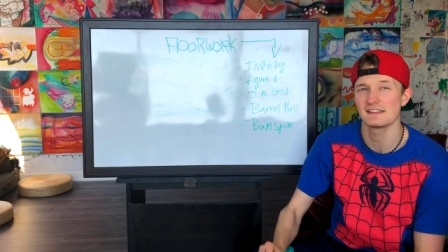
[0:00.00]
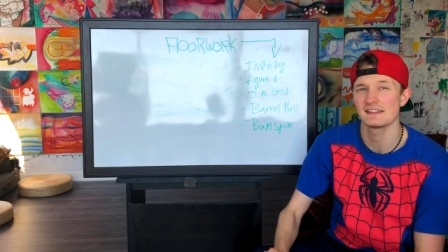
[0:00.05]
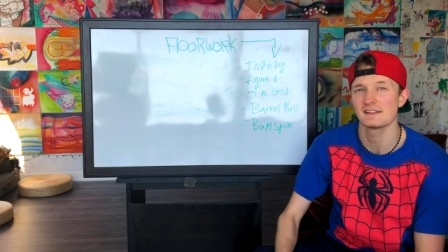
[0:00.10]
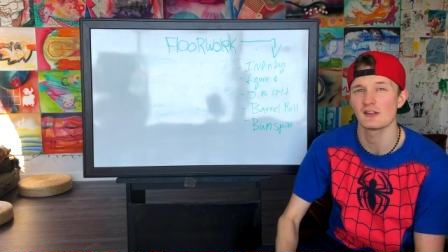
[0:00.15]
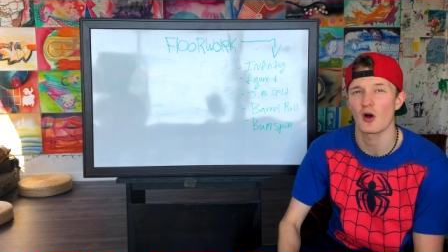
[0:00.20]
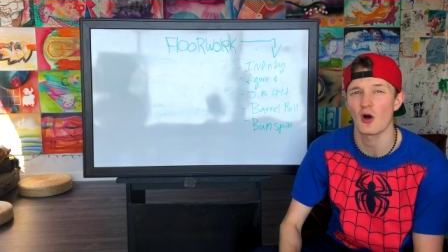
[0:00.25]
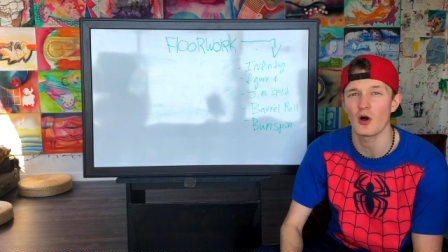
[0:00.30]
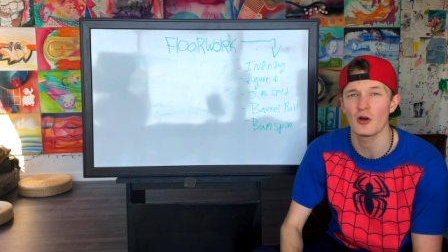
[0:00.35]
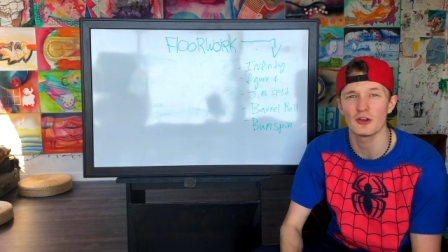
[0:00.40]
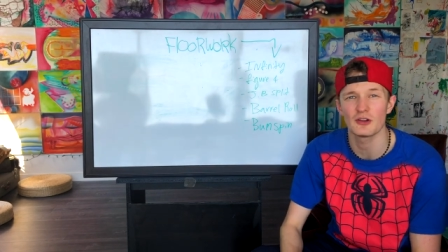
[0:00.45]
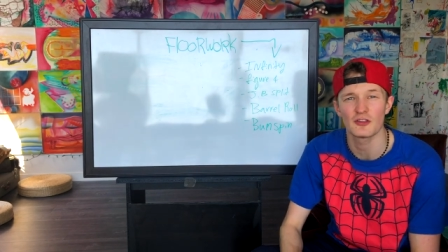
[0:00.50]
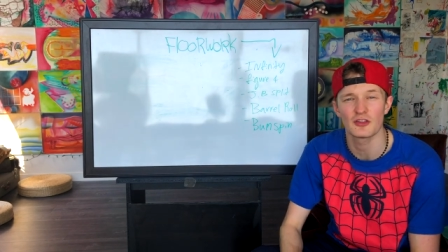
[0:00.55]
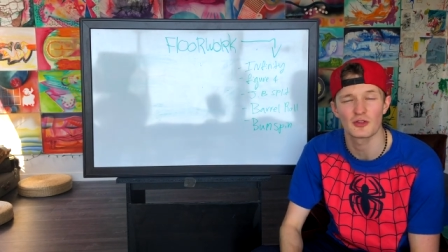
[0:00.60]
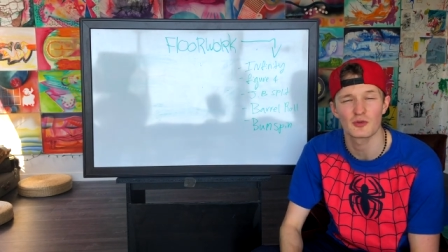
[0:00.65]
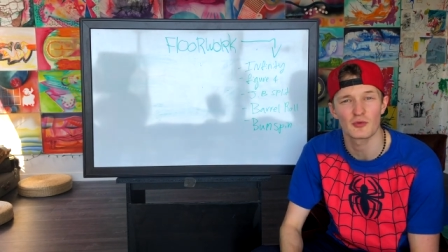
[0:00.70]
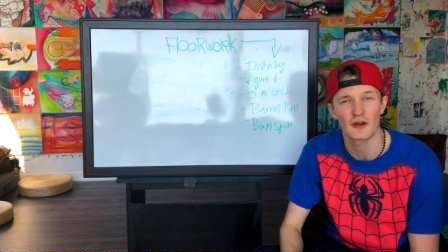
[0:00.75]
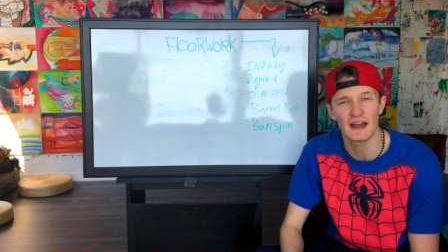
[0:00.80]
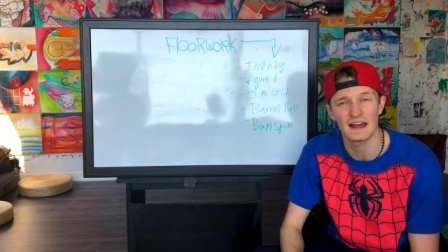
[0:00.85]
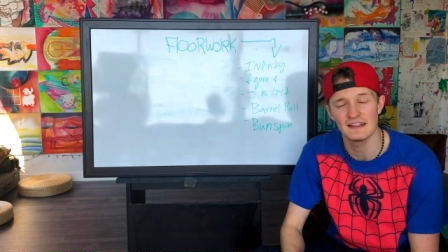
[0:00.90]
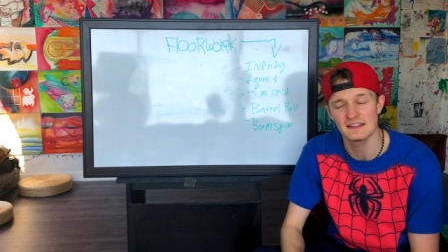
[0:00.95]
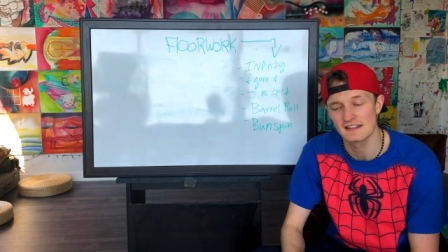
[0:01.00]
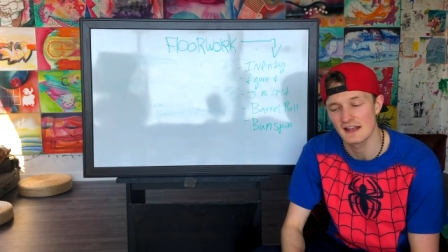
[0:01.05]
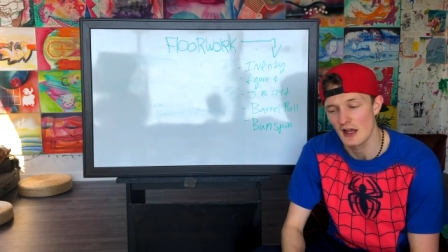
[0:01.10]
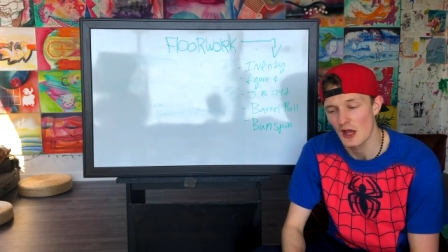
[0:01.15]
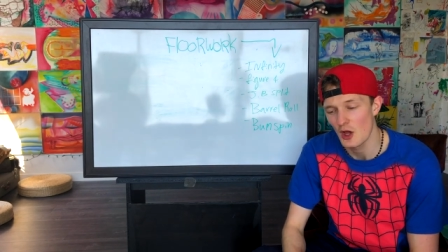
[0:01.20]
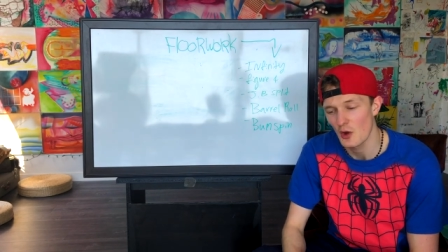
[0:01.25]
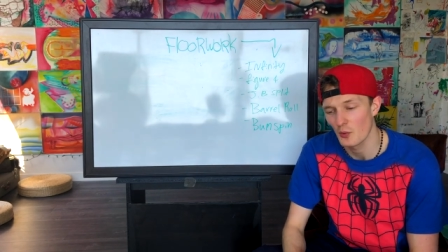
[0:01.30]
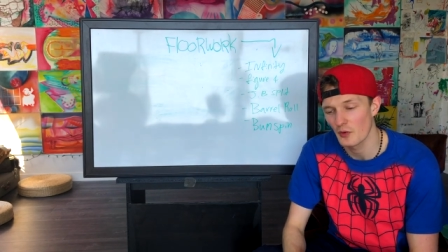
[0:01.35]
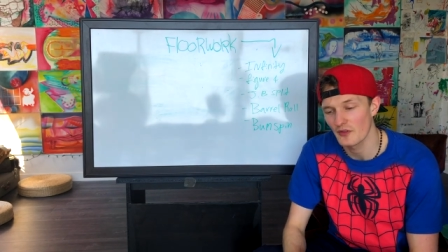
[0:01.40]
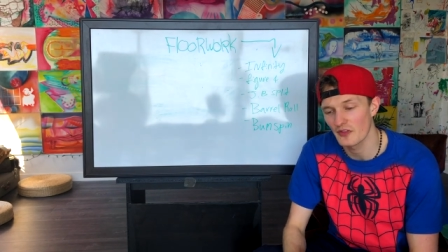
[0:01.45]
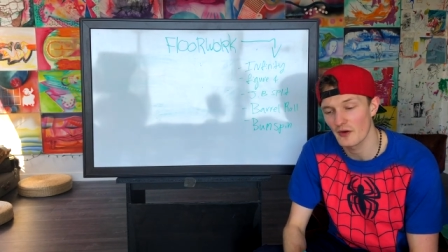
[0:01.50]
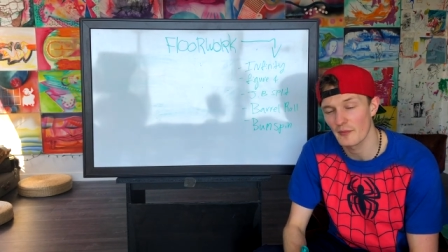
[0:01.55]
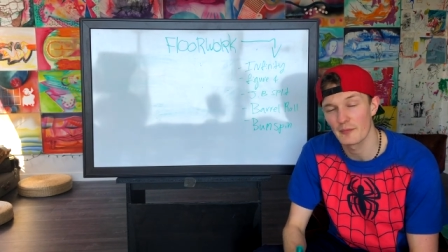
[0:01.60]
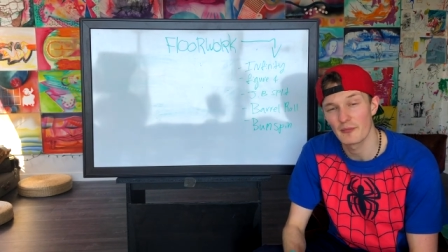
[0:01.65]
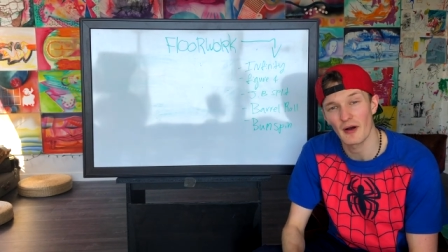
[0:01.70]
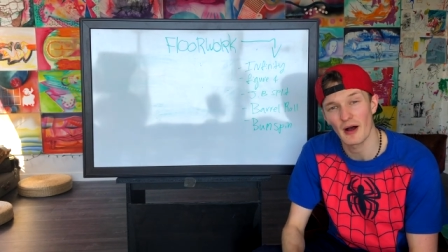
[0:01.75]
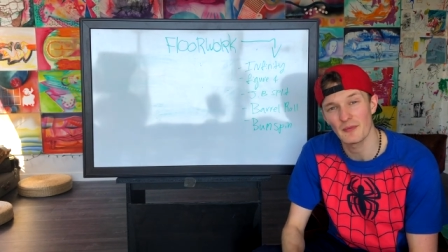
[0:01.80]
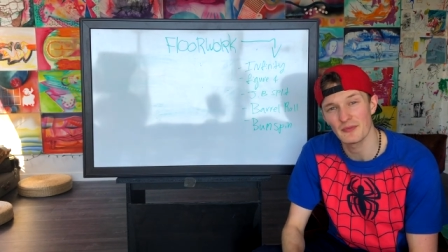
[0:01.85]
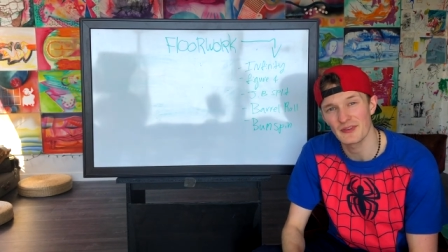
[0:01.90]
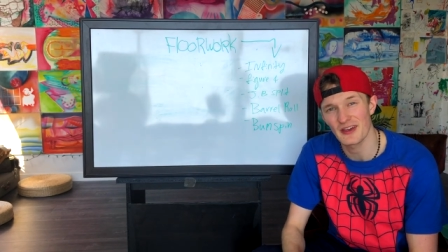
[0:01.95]
This is all your threads with your
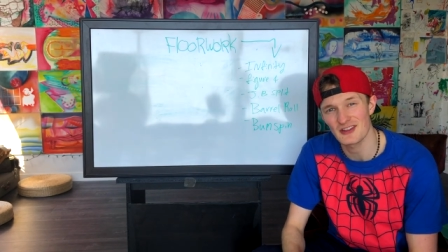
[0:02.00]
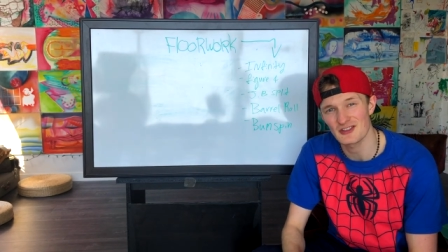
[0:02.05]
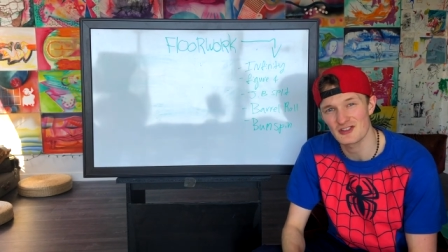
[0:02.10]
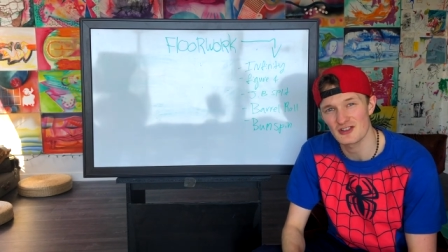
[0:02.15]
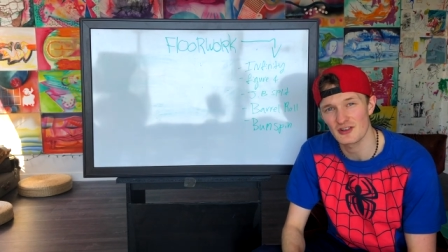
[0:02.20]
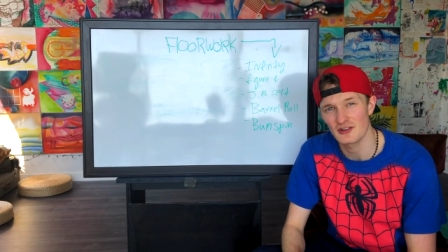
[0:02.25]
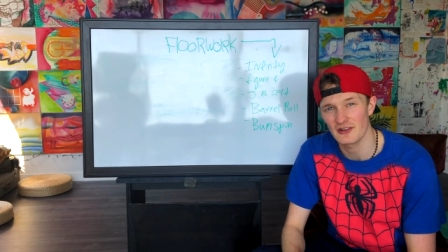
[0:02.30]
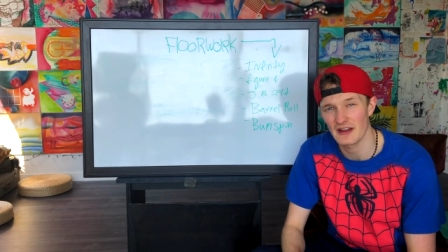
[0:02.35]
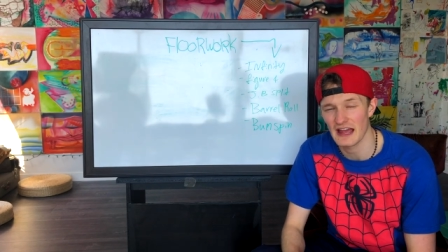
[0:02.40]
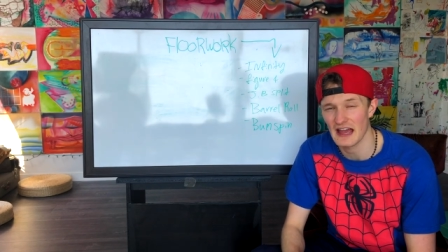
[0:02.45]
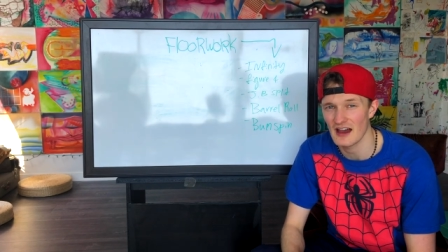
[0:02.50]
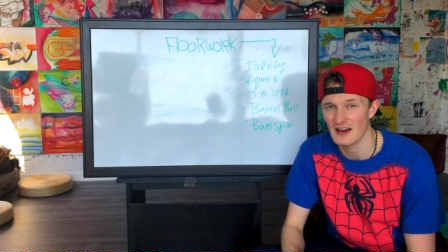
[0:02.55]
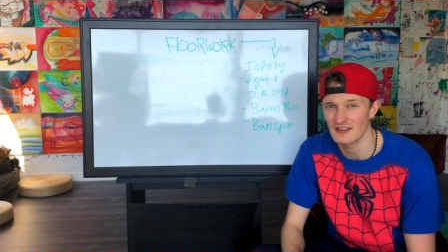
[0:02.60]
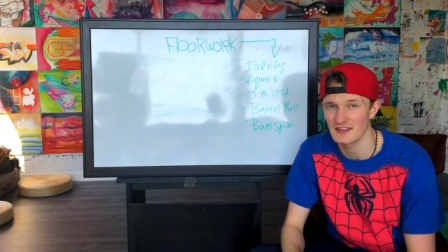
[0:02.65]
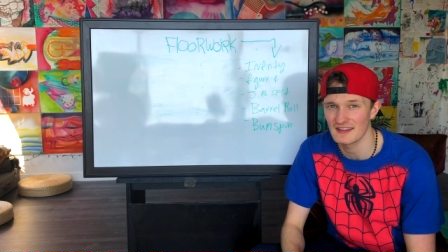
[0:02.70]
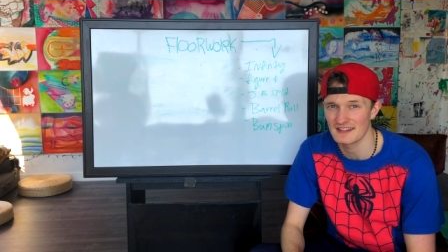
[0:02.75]
bum touching the ground,